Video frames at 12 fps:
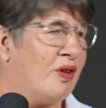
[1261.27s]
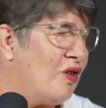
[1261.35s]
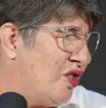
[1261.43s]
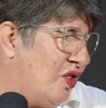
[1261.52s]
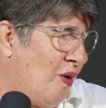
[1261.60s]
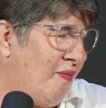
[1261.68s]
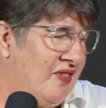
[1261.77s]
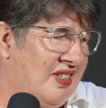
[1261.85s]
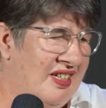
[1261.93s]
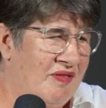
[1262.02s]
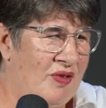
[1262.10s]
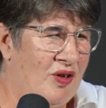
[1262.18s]
because
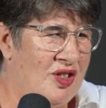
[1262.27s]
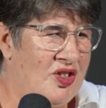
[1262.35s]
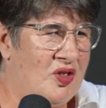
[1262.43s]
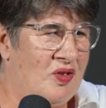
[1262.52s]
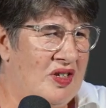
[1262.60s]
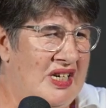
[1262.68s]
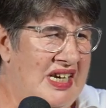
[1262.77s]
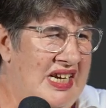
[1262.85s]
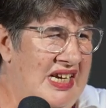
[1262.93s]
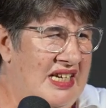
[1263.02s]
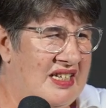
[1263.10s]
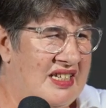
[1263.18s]
obviously we also
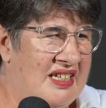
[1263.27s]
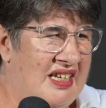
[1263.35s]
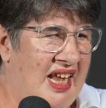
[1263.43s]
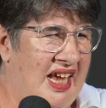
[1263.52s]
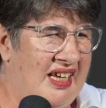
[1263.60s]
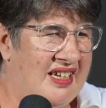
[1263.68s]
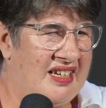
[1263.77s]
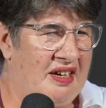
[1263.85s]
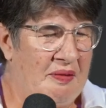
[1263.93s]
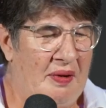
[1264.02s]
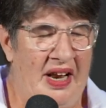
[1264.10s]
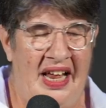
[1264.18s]
need, like,
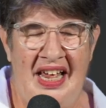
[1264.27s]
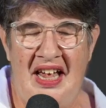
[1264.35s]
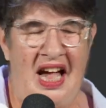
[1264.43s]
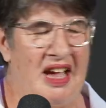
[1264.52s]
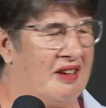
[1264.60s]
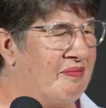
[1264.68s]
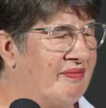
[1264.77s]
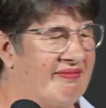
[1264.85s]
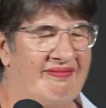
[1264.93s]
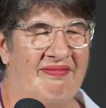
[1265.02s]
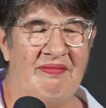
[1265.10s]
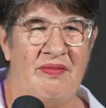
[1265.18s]
I
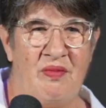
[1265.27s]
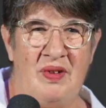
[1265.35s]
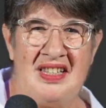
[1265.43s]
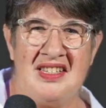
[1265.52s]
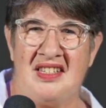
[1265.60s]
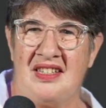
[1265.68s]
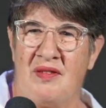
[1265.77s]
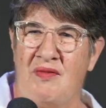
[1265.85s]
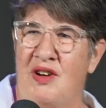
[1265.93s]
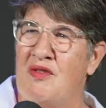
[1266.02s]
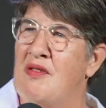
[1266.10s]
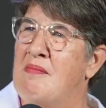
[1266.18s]
once
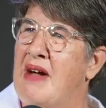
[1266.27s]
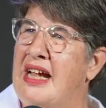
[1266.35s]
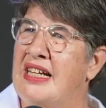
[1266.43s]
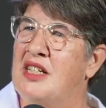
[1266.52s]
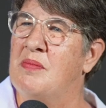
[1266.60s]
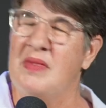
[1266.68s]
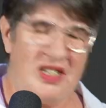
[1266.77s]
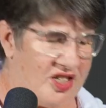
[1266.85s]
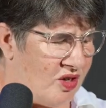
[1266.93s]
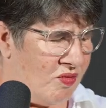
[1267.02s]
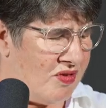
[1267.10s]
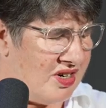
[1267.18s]
someone reminded me,
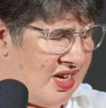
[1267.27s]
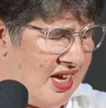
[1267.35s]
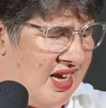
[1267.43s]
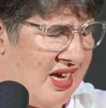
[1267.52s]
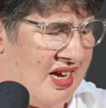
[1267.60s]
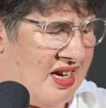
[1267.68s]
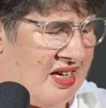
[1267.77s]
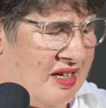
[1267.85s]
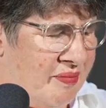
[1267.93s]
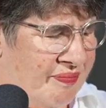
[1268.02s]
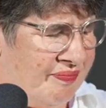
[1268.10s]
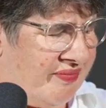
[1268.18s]
don't
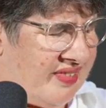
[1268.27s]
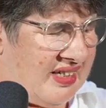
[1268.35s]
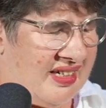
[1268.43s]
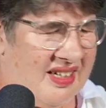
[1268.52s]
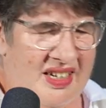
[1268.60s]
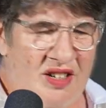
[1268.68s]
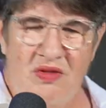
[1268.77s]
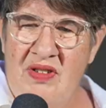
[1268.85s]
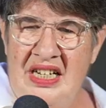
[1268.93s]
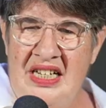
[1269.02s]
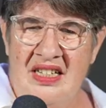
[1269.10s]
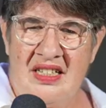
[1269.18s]

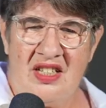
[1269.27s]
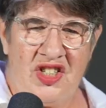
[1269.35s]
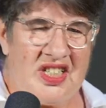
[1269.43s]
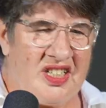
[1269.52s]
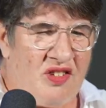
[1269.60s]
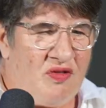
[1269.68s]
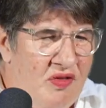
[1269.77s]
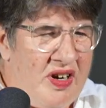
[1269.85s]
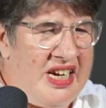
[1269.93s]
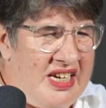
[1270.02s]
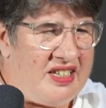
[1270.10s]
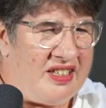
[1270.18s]
read, just
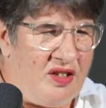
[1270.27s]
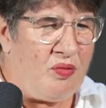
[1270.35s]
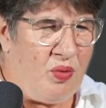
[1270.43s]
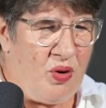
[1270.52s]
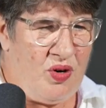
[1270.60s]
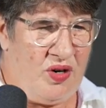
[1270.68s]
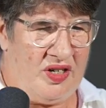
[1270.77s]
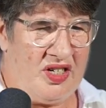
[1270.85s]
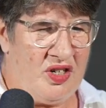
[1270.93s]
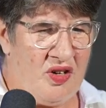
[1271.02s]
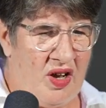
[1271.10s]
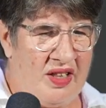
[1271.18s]
read the word,
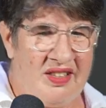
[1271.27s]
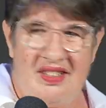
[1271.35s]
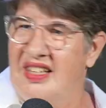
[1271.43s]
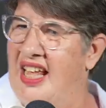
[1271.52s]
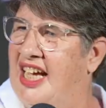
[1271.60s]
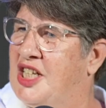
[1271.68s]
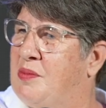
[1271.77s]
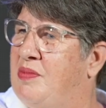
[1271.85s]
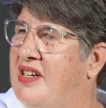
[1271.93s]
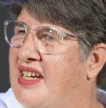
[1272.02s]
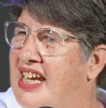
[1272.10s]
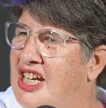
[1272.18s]
not
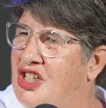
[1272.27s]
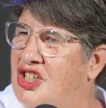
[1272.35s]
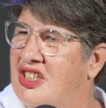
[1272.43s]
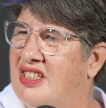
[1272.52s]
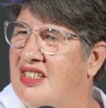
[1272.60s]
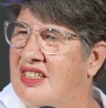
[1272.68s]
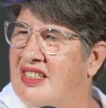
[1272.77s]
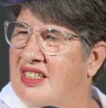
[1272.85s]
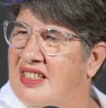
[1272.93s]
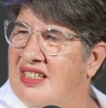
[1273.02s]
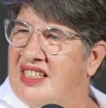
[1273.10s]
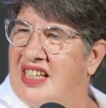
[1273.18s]

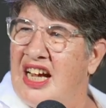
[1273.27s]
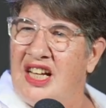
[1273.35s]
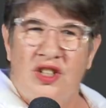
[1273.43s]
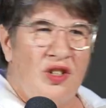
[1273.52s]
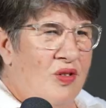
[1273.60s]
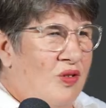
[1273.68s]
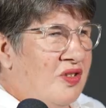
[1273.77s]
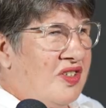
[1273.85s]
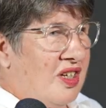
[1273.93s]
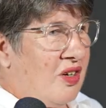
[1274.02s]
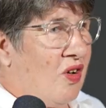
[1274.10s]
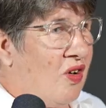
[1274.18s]
explanations and side
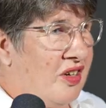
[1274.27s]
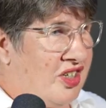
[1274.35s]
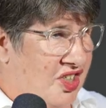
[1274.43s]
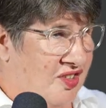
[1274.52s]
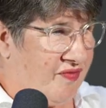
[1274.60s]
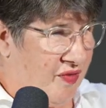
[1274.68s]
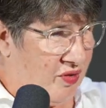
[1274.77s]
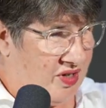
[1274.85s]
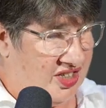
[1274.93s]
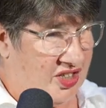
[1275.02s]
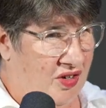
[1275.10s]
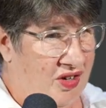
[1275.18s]
notes and all, just
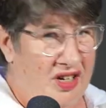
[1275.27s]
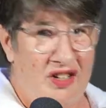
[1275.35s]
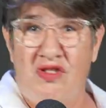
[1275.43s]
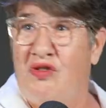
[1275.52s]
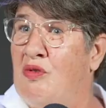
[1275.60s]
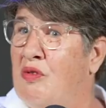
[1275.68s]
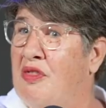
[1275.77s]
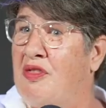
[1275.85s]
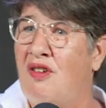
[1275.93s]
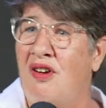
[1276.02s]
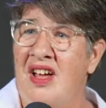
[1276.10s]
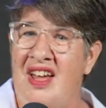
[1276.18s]
focus on the truth.
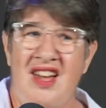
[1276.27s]
So